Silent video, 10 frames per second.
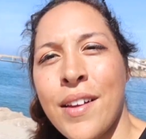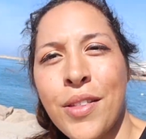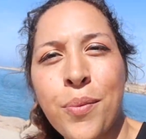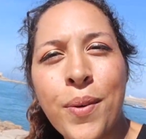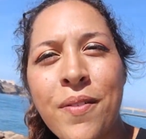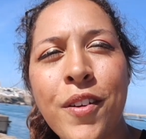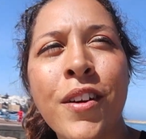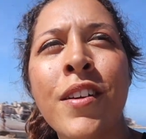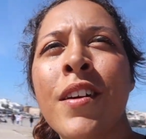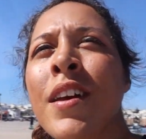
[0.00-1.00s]
and the
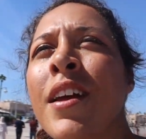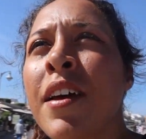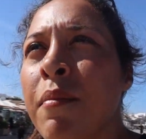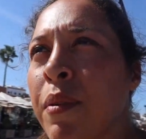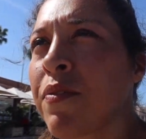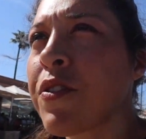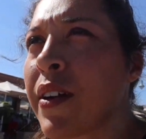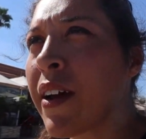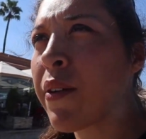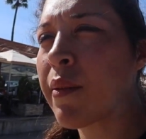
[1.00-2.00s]
river. But for
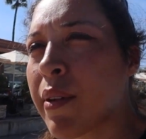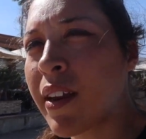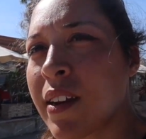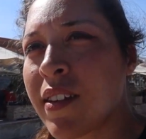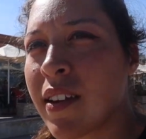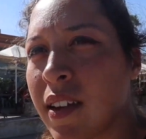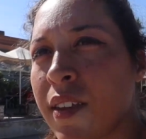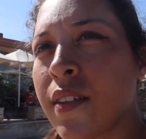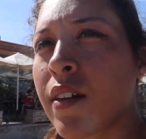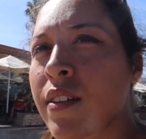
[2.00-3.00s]
now, I'm heading to
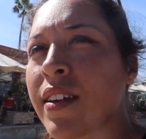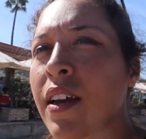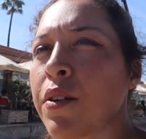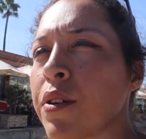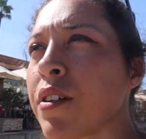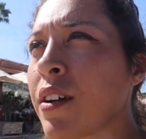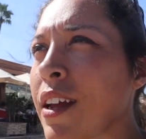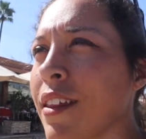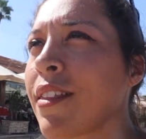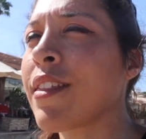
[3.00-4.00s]
Hassan Tower
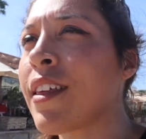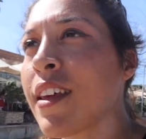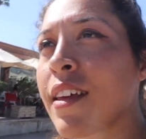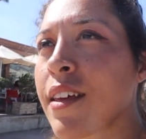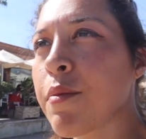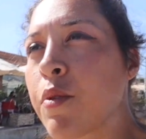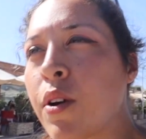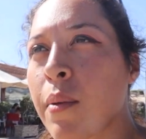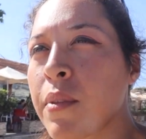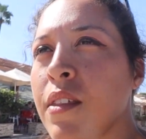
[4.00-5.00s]
and the
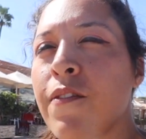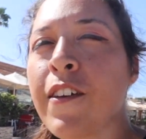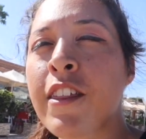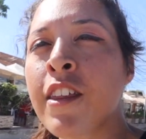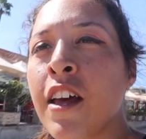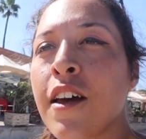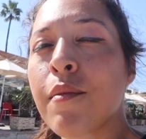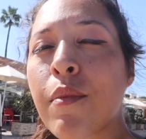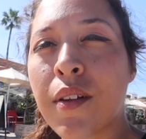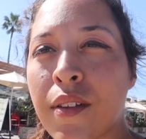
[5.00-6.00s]
Muhammad V
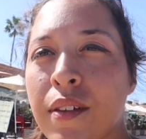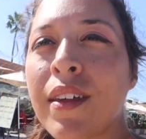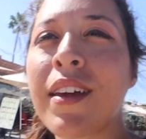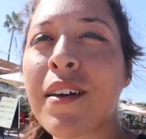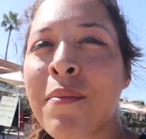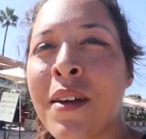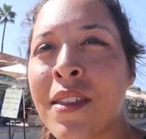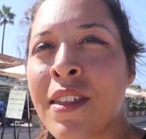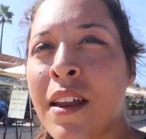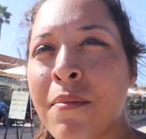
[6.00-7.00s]
Mausoleum.
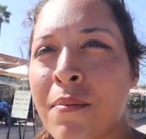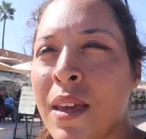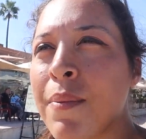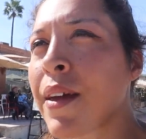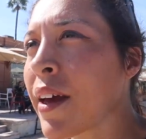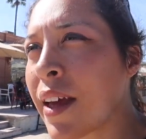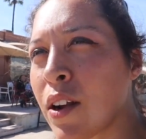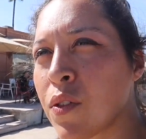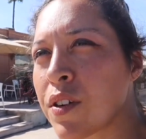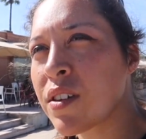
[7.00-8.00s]
Then maybe I head
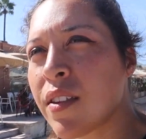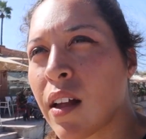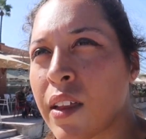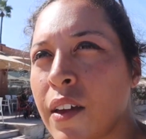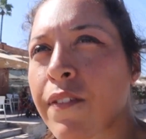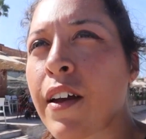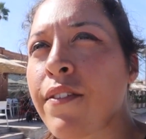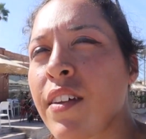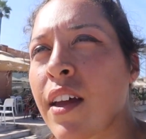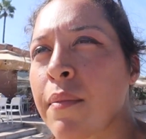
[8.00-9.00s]
over to Sale if I
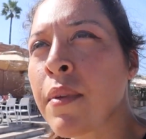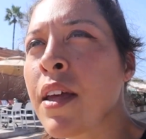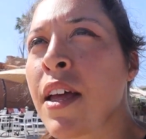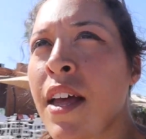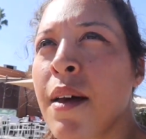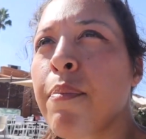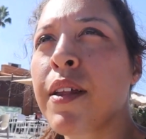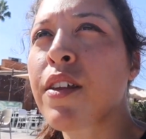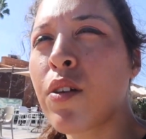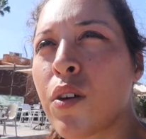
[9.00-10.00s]
have time.
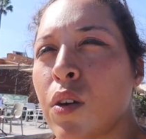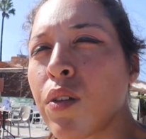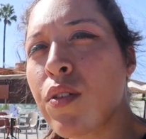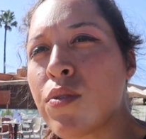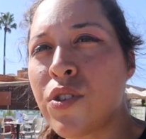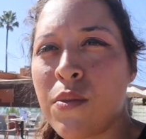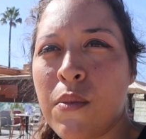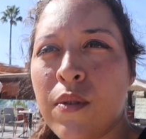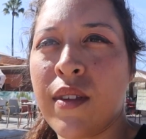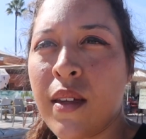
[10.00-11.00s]
But there are also 2
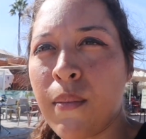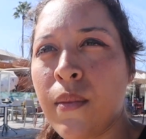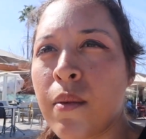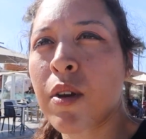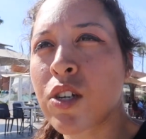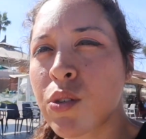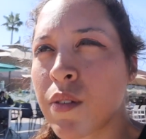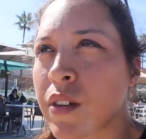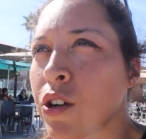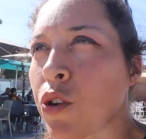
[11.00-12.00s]
museums. I'm not sure
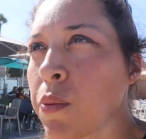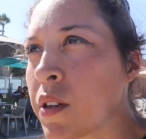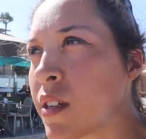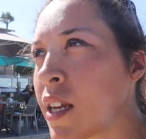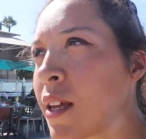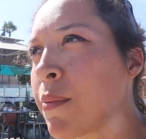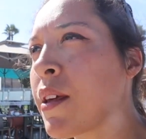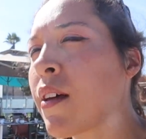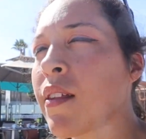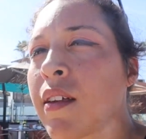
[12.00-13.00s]
if they're open today
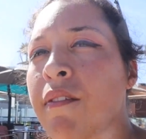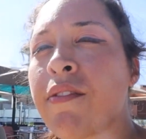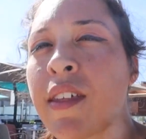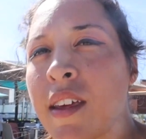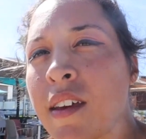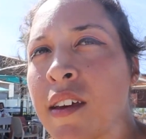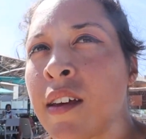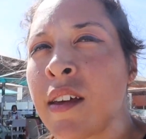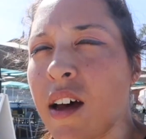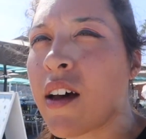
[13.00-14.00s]
because of the
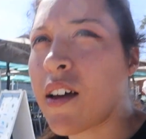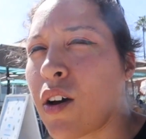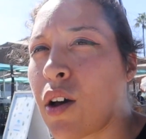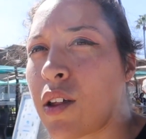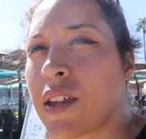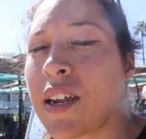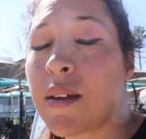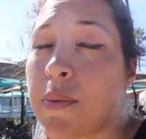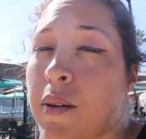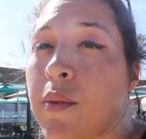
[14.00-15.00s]
holiday,
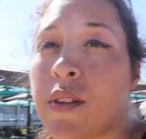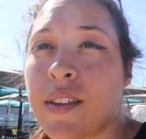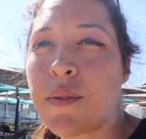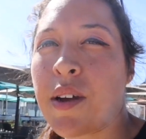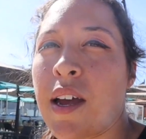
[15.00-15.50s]
but we'll see what